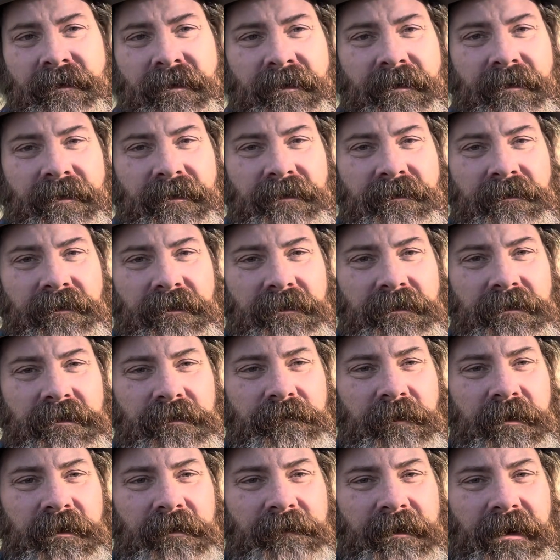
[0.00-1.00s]
Uh, so
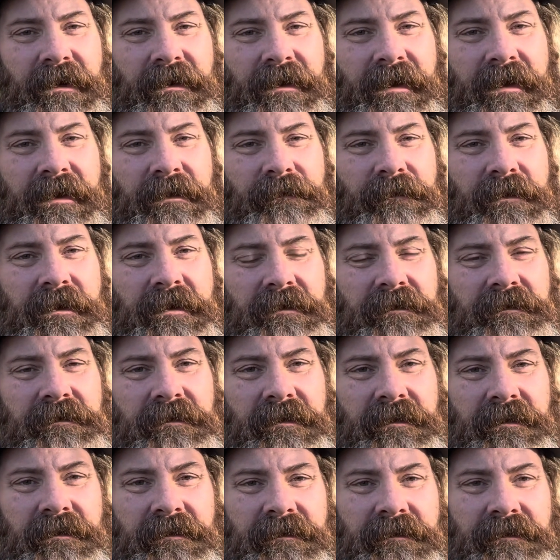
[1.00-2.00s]
it's been about eight
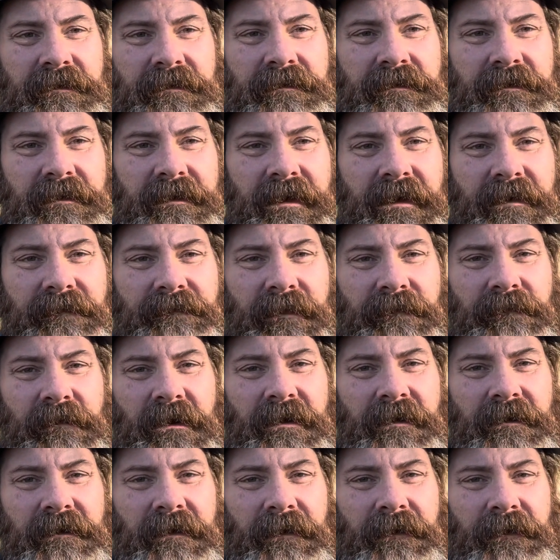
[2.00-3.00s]
weeks since I got my
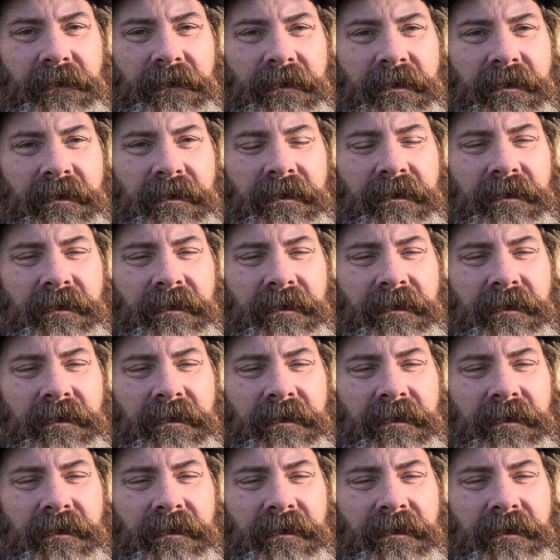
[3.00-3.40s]
Bronco